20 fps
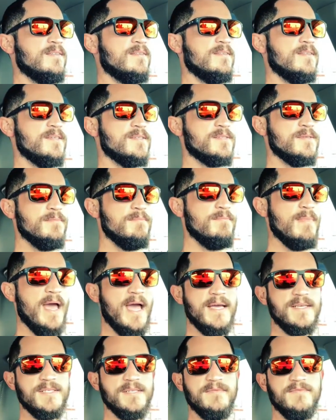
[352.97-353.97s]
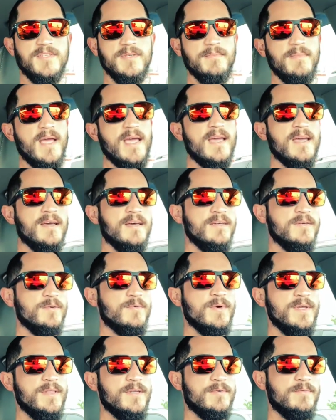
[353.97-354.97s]
this massive demand
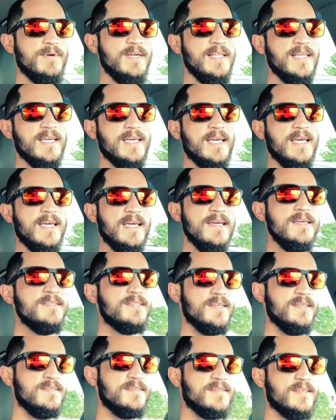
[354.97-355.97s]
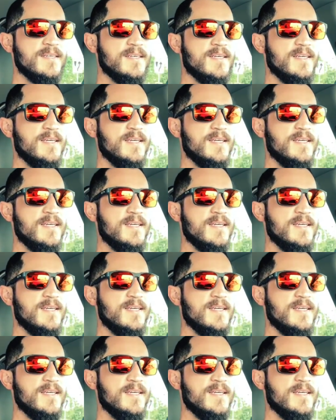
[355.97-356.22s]
when there really isn't.